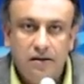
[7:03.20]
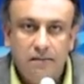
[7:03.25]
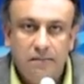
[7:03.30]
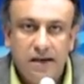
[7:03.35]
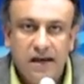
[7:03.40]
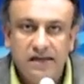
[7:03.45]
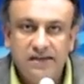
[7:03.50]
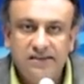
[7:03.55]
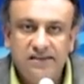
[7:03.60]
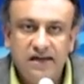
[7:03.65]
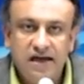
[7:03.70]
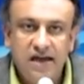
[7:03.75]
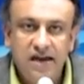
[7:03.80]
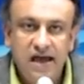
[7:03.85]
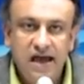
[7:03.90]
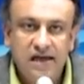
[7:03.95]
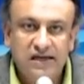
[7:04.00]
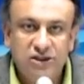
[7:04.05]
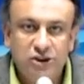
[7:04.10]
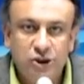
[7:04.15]
Pakistan
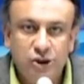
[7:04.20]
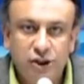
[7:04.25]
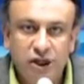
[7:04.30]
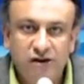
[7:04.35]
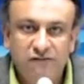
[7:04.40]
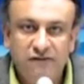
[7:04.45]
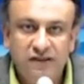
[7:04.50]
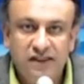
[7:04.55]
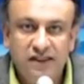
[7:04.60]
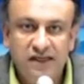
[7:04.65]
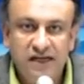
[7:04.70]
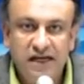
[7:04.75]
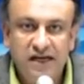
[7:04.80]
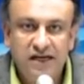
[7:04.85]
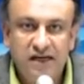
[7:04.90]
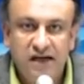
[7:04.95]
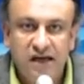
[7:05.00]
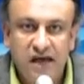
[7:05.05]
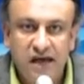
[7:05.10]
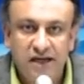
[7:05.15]
has shared with the
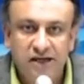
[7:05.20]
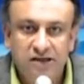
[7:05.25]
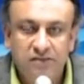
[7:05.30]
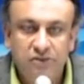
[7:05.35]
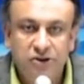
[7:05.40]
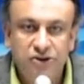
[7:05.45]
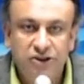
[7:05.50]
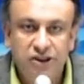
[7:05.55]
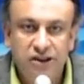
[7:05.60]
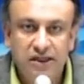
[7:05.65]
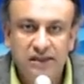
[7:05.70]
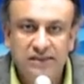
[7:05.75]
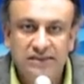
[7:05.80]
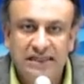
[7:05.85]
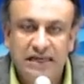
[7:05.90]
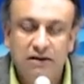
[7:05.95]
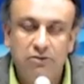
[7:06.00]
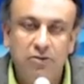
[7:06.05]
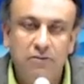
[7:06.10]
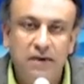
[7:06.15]
Indian High Commission in
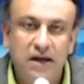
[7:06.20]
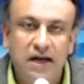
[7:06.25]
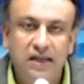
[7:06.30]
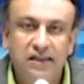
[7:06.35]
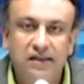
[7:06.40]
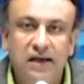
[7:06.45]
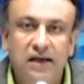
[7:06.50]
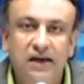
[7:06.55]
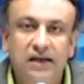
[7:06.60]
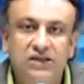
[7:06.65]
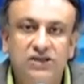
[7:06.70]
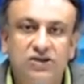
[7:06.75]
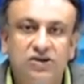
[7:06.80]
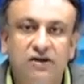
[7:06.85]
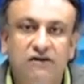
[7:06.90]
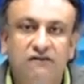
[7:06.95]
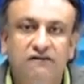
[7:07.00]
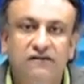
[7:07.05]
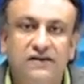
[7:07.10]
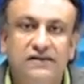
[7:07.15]
Islamabad a list
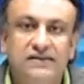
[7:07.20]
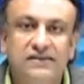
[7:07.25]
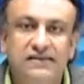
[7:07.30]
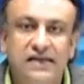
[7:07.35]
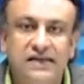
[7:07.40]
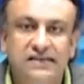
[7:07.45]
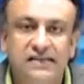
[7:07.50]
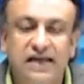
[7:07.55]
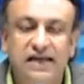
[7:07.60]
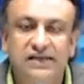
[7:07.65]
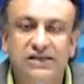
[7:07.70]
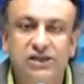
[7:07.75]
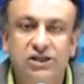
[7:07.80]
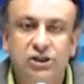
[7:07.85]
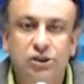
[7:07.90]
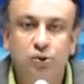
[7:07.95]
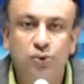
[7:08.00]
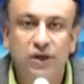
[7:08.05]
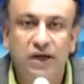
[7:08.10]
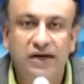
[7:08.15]
of
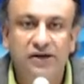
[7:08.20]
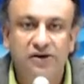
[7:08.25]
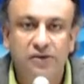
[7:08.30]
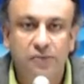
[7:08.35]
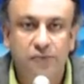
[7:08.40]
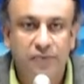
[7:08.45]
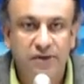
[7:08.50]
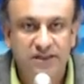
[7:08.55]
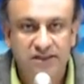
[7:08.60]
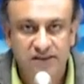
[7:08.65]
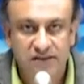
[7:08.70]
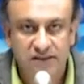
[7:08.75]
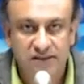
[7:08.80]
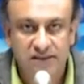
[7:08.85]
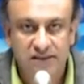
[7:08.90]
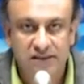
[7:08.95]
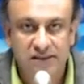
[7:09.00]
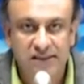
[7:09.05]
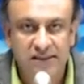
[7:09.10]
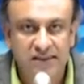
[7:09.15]
682 Indian
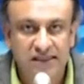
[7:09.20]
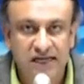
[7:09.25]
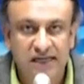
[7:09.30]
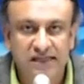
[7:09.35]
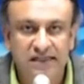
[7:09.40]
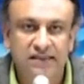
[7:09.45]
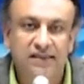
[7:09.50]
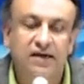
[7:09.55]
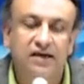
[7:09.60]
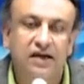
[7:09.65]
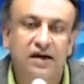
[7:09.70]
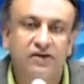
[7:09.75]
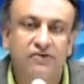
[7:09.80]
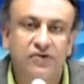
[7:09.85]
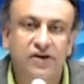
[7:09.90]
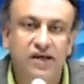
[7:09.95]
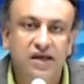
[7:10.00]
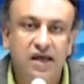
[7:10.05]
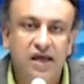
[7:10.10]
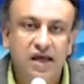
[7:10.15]
prisoners detained in the
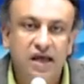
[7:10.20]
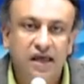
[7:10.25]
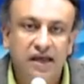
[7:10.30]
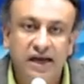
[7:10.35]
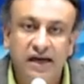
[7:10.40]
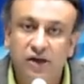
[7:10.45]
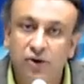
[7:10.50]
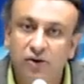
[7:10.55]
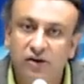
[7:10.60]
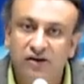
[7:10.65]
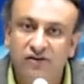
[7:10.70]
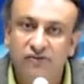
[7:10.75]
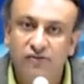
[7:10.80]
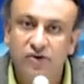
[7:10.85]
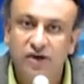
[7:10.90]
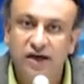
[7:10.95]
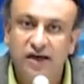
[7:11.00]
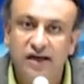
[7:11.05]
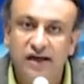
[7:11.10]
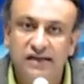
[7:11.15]
country, including
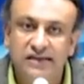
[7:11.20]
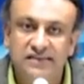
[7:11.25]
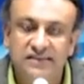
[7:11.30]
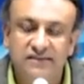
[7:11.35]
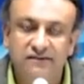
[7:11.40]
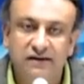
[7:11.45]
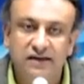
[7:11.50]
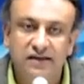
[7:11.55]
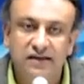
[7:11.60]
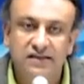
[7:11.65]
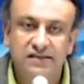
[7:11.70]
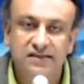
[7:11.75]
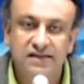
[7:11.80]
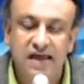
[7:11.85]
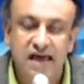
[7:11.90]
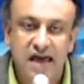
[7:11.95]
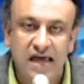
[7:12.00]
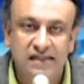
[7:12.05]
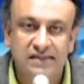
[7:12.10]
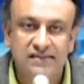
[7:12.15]
49 civilians
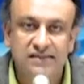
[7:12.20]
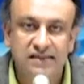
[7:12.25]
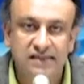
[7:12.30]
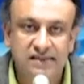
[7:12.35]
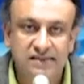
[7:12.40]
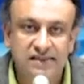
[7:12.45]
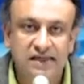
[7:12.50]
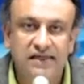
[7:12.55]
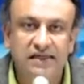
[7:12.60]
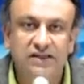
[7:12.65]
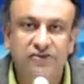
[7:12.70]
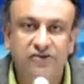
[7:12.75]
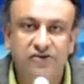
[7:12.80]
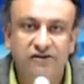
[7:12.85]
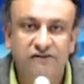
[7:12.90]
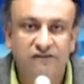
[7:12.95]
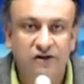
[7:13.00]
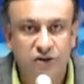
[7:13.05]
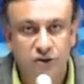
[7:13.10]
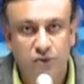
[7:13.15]
and
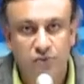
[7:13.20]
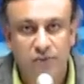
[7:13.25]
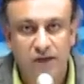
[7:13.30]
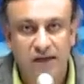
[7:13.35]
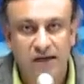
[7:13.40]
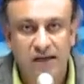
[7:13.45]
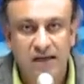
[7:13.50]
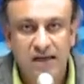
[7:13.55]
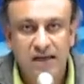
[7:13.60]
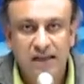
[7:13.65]
633 fishermen.